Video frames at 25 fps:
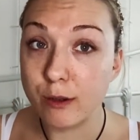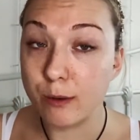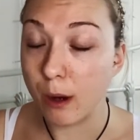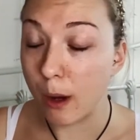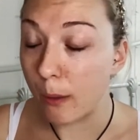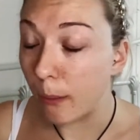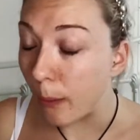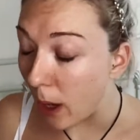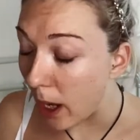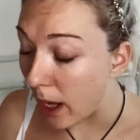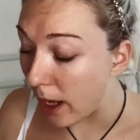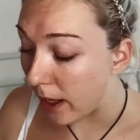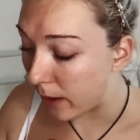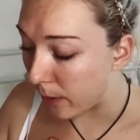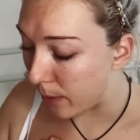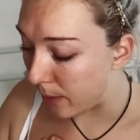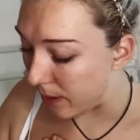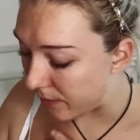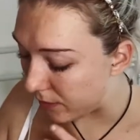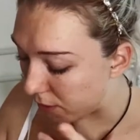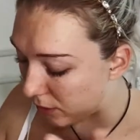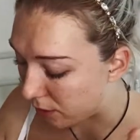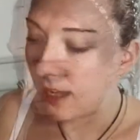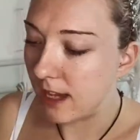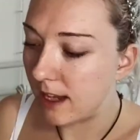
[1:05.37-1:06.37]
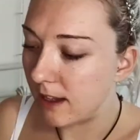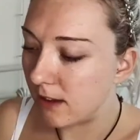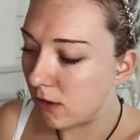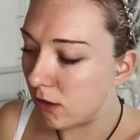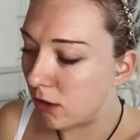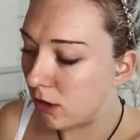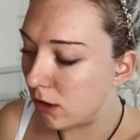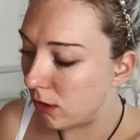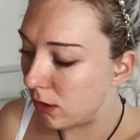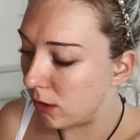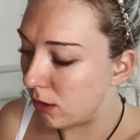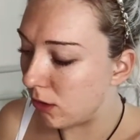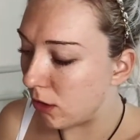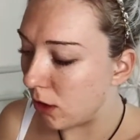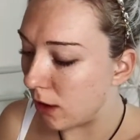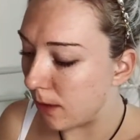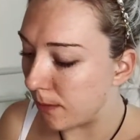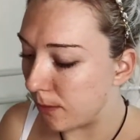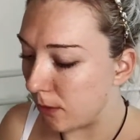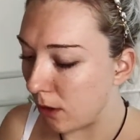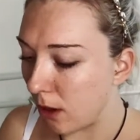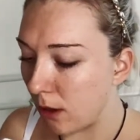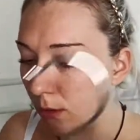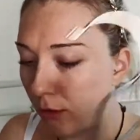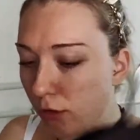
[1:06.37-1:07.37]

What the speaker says: who I work with. These two tops I'll